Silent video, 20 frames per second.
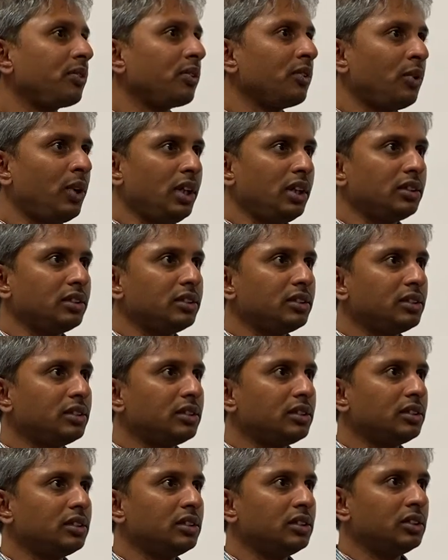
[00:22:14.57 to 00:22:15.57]
Alright?
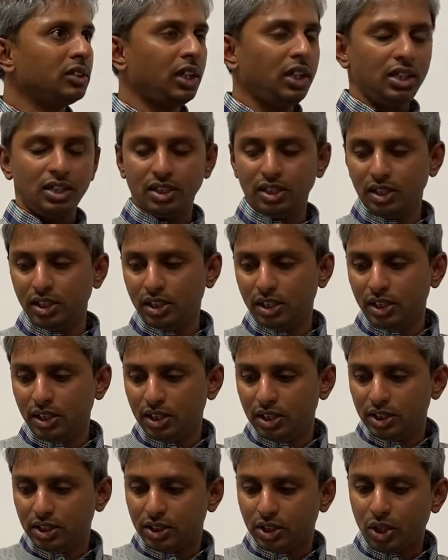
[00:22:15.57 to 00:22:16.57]
Okay.
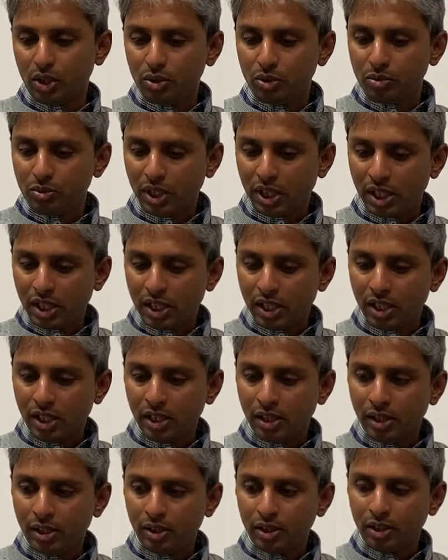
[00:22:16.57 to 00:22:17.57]
So
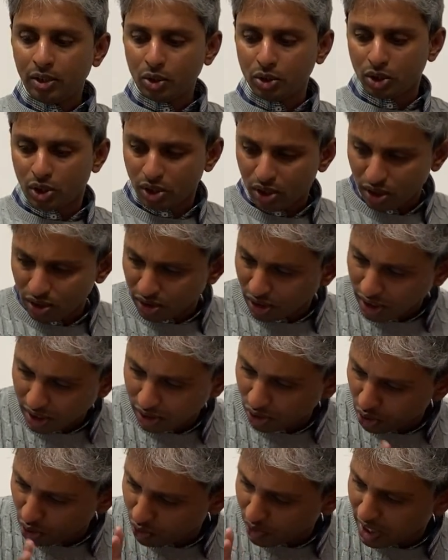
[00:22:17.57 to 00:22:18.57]
those, I
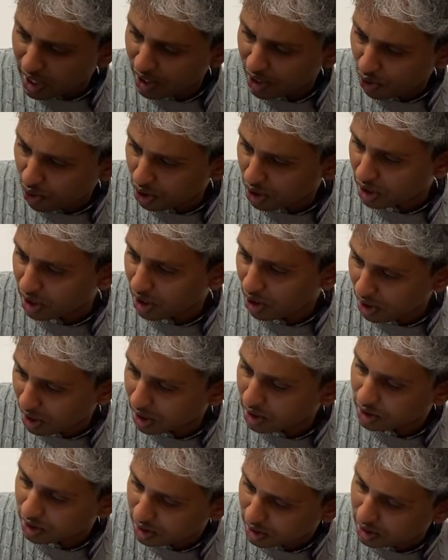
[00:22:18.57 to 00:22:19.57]
don't know where I wrote it down. I
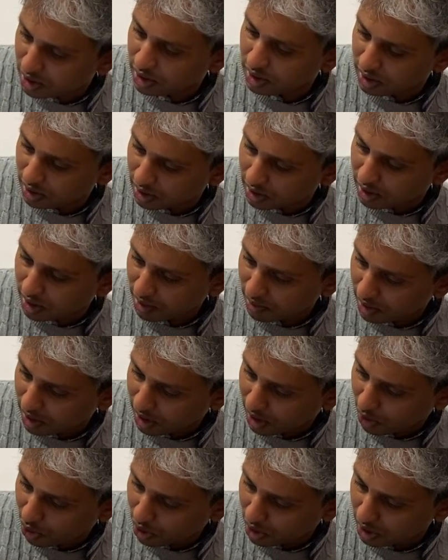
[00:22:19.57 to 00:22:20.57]

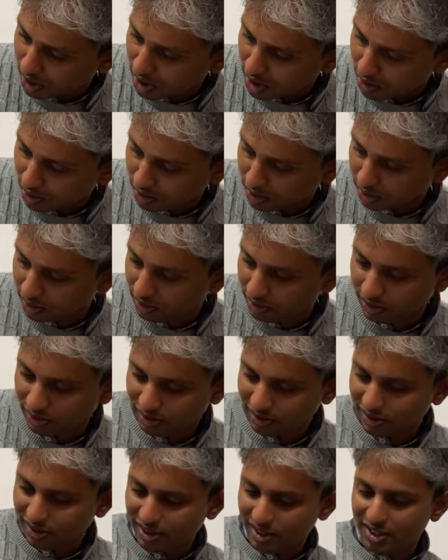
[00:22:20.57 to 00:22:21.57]
definitely wrote it down.
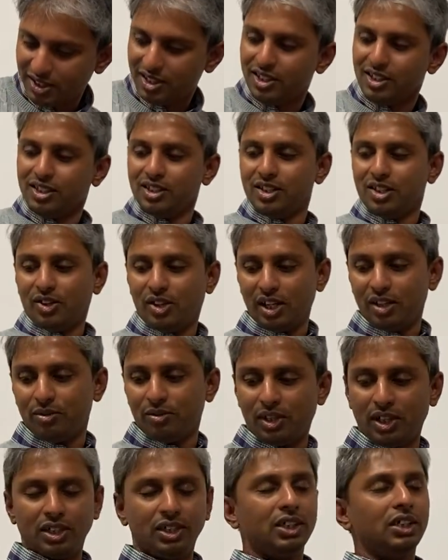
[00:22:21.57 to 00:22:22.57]
Alright,
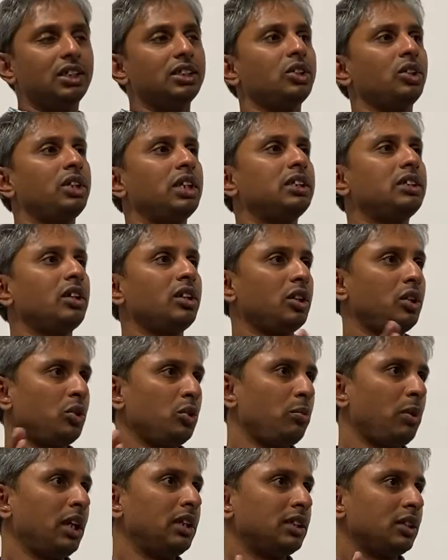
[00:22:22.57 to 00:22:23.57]
fine. So these are the
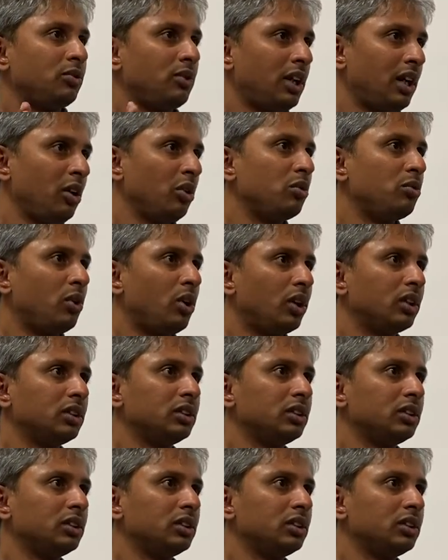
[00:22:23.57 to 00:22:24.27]
2 places that I mentioned.